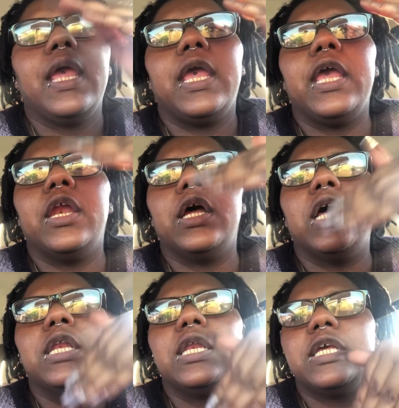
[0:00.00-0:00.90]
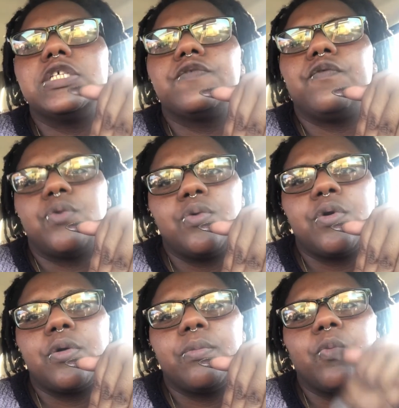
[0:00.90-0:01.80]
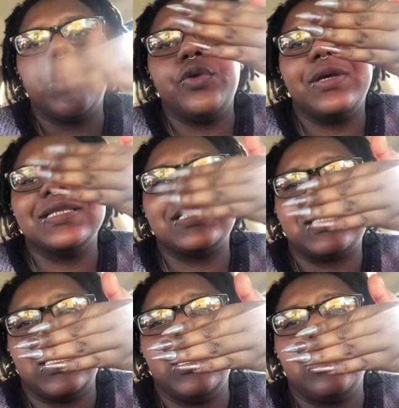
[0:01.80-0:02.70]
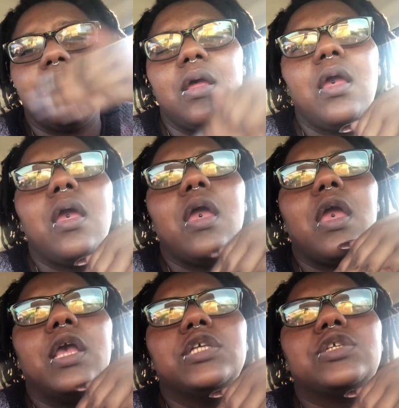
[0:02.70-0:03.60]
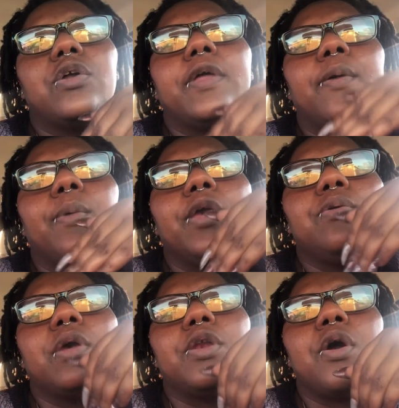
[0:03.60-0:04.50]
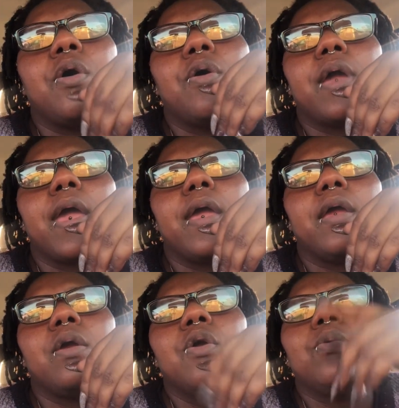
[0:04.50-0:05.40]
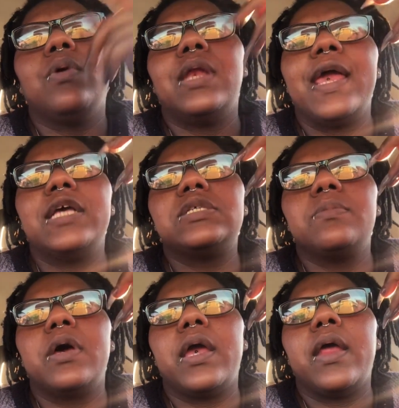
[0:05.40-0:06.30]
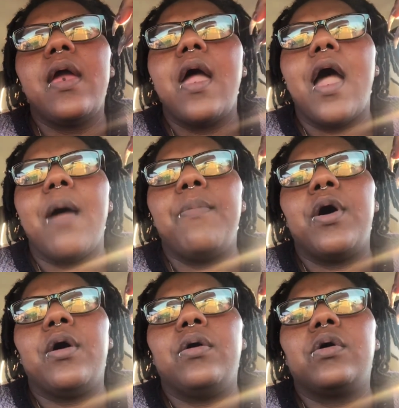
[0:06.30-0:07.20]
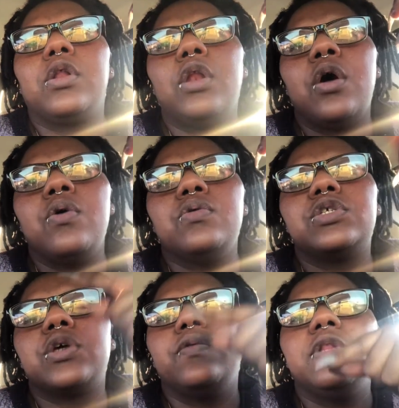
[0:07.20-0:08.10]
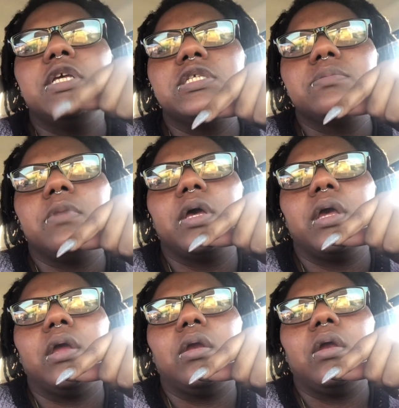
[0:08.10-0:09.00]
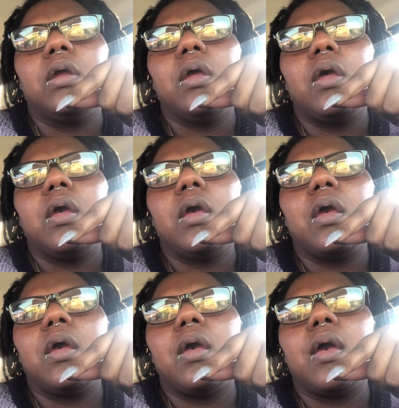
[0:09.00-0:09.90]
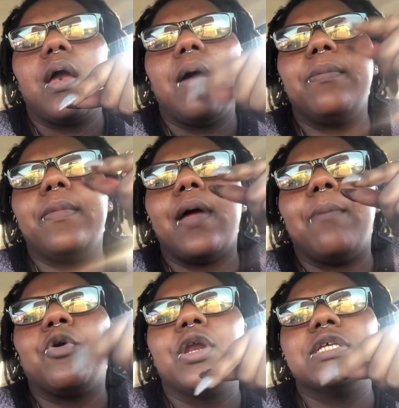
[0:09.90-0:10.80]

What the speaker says: in a list form where you can see it. And so that way you can know, okay, well, last month I bought clothes, so this month I'm gonna